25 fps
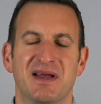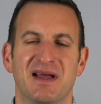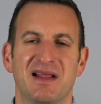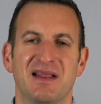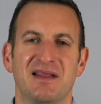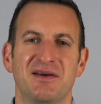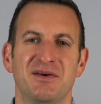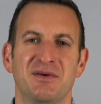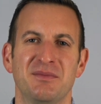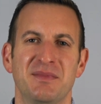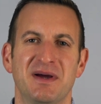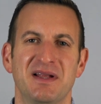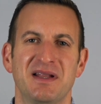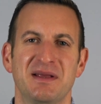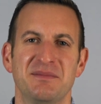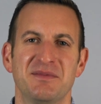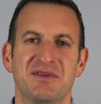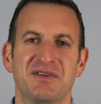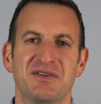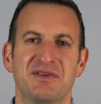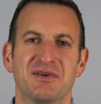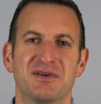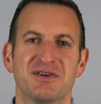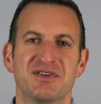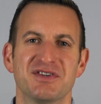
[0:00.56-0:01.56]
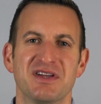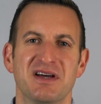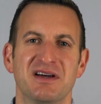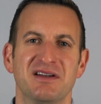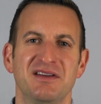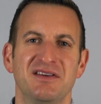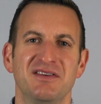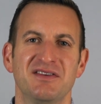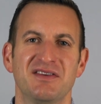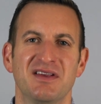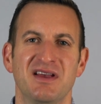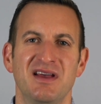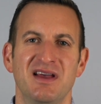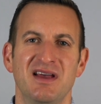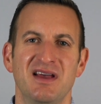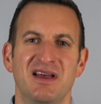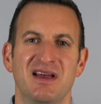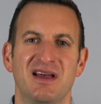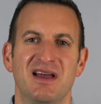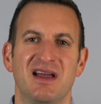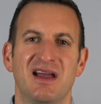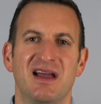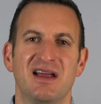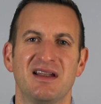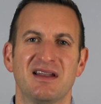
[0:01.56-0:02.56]
Hello, my name is Cyrill Stachniss,
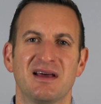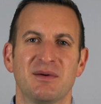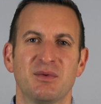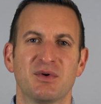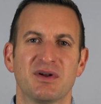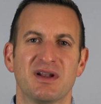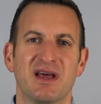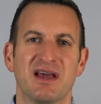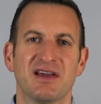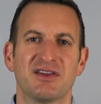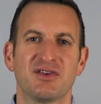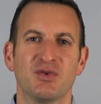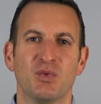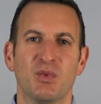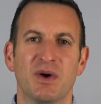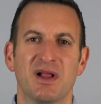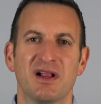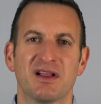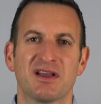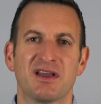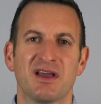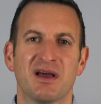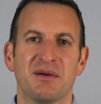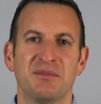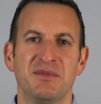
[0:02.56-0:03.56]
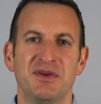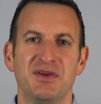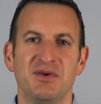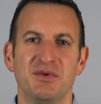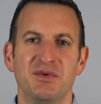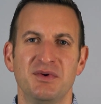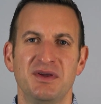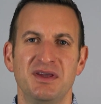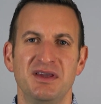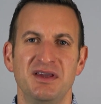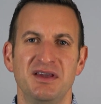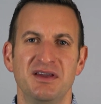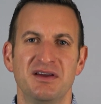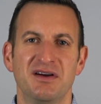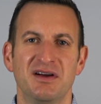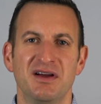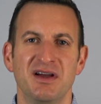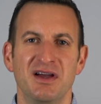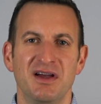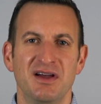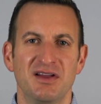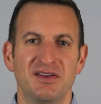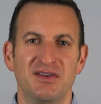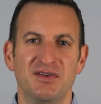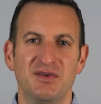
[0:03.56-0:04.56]
and I would like to welcome you here
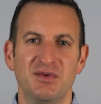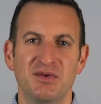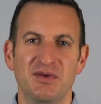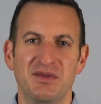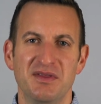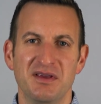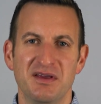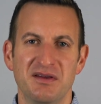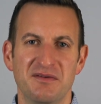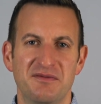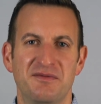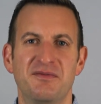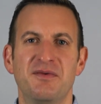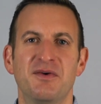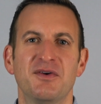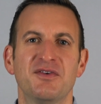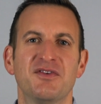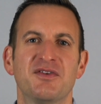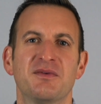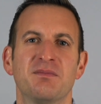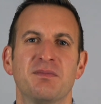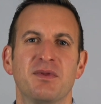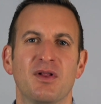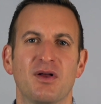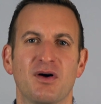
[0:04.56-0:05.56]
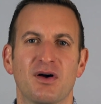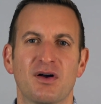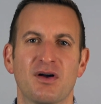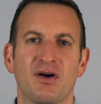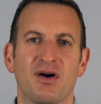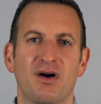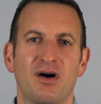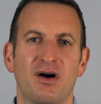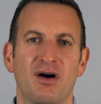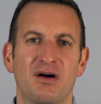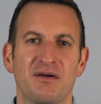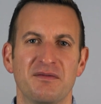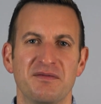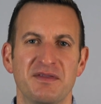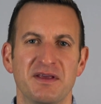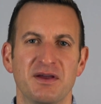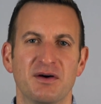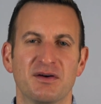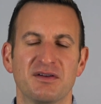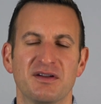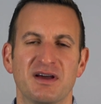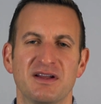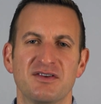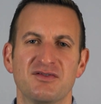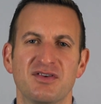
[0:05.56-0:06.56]
to the first block of the
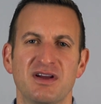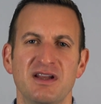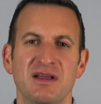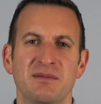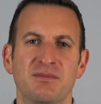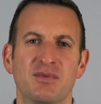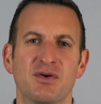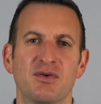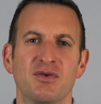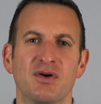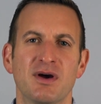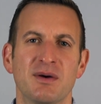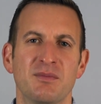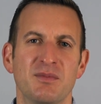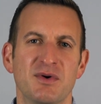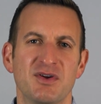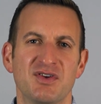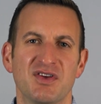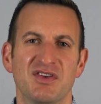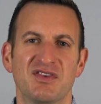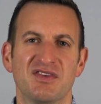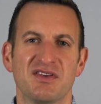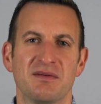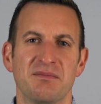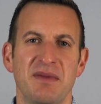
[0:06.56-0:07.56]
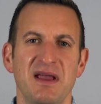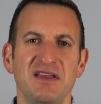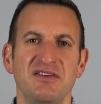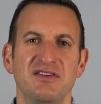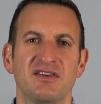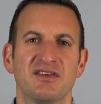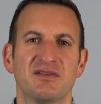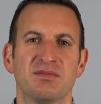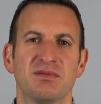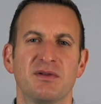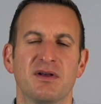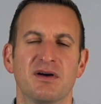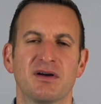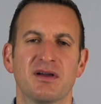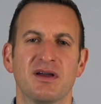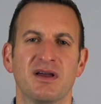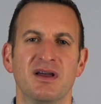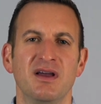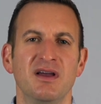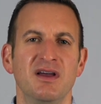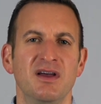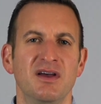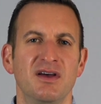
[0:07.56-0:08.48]
online training program, which is the basics block.